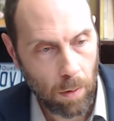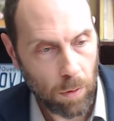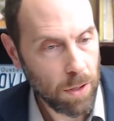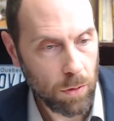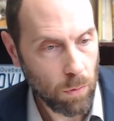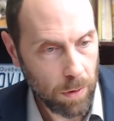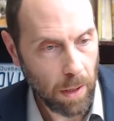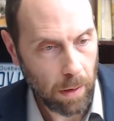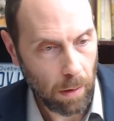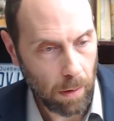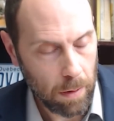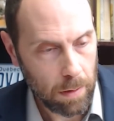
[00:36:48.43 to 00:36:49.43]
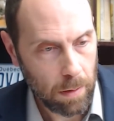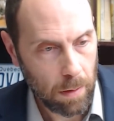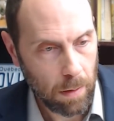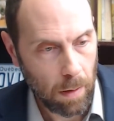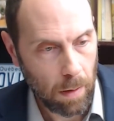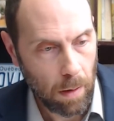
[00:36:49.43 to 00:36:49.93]
which is ridiculous.
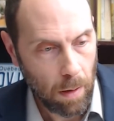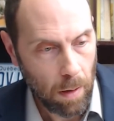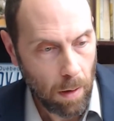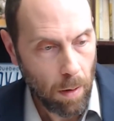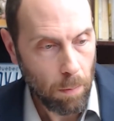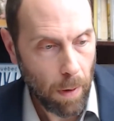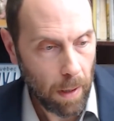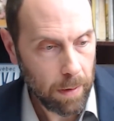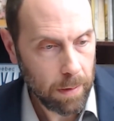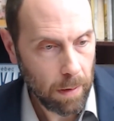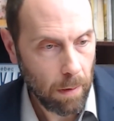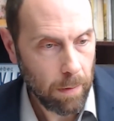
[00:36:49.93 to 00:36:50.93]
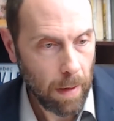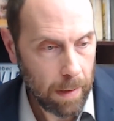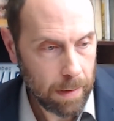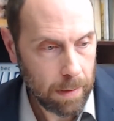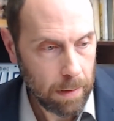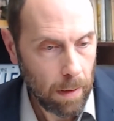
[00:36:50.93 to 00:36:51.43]
But
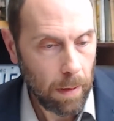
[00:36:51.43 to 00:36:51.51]
that's...